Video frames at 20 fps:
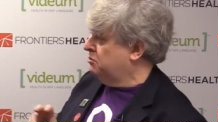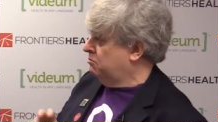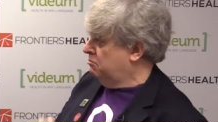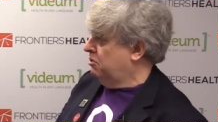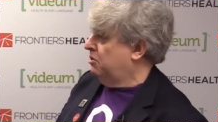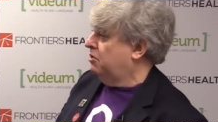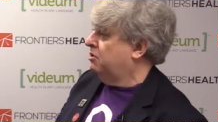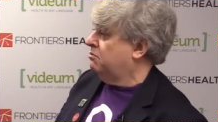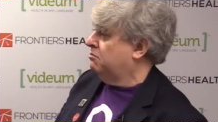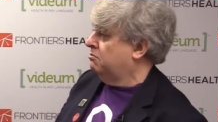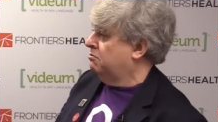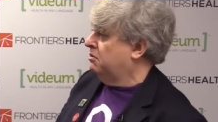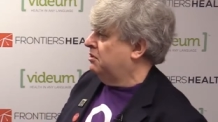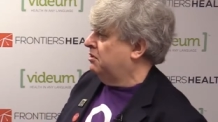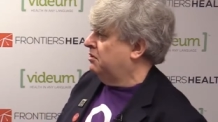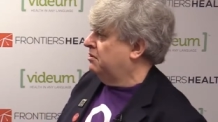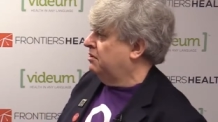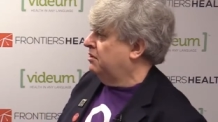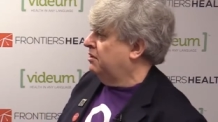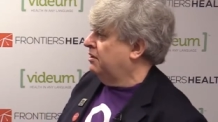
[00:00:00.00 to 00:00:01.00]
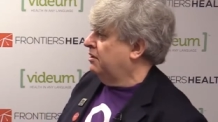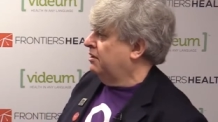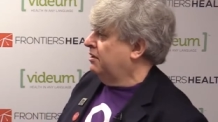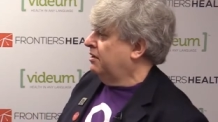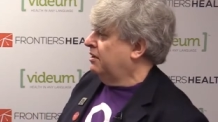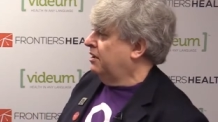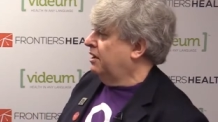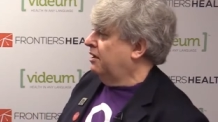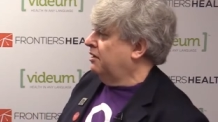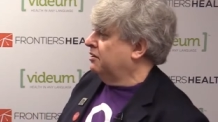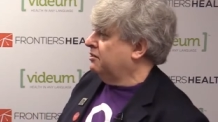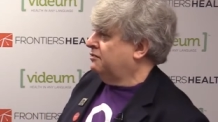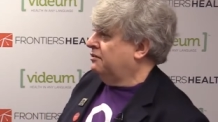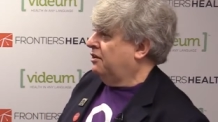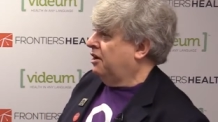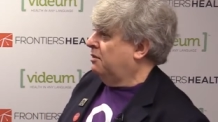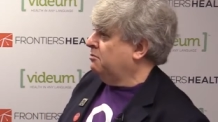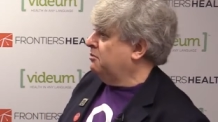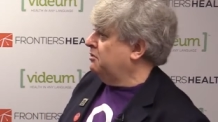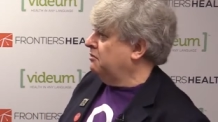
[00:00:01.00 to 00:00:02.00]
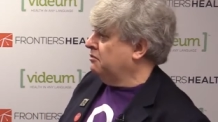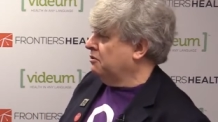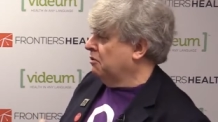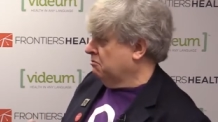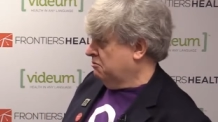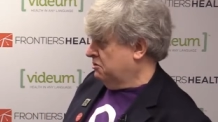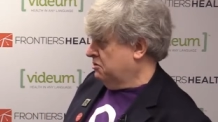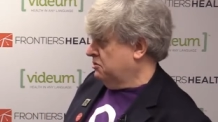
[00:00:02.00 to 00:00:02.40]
to work with large pharma who've got